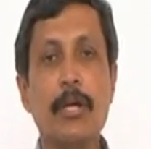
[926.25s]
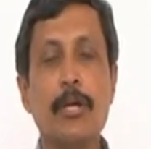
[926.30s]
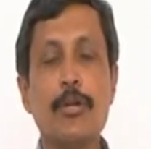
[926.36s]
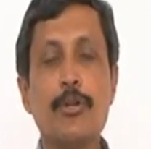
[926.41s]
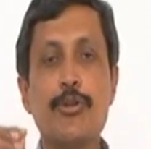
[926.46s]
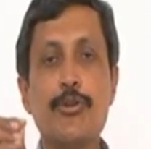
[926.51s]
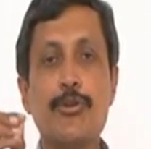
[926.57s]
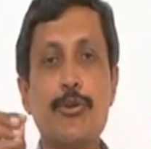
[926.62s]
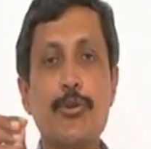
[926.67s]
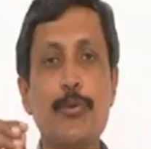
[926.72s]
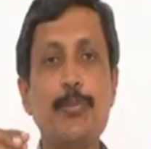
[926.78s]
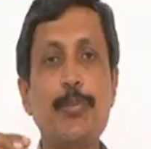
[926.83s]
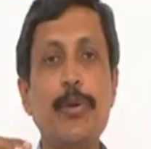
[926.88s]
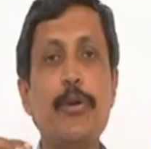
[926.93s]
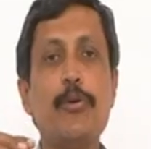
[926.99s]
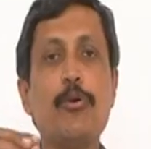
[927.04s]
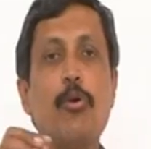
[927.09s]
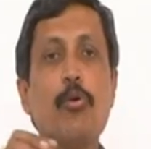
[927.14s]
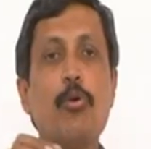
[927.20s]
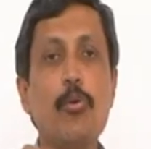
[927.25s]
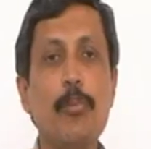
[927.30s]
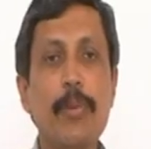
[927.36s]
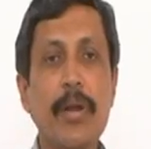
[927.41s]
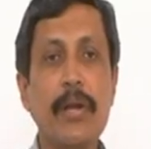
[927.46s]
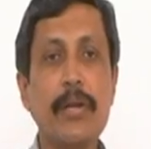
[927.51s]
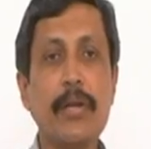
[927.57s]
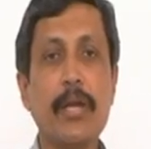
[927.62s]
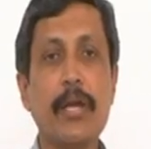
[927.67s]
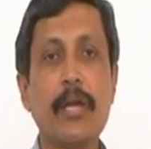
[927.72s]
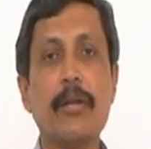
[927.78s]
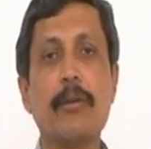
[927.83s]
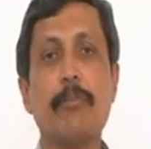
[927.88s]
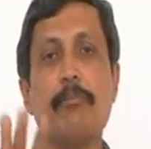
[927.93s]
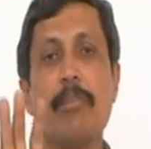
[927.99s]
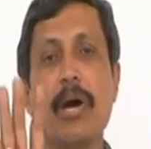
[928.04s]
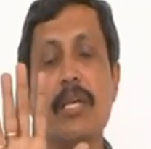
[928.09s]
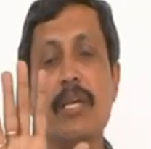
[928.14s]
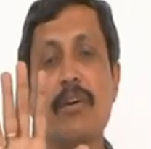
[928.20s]
should be
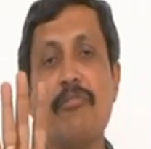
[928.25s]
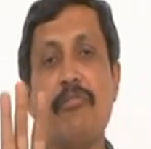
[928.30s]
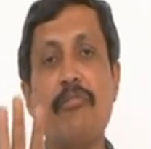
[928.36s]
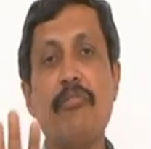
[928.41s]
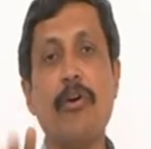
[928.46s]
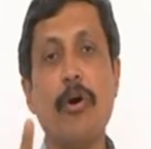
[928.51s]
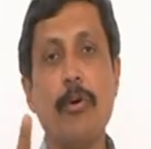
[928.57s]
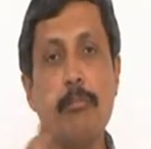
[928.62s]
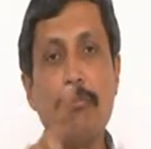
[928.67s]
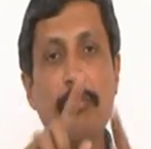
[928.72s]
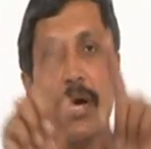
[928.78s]
documented by a form,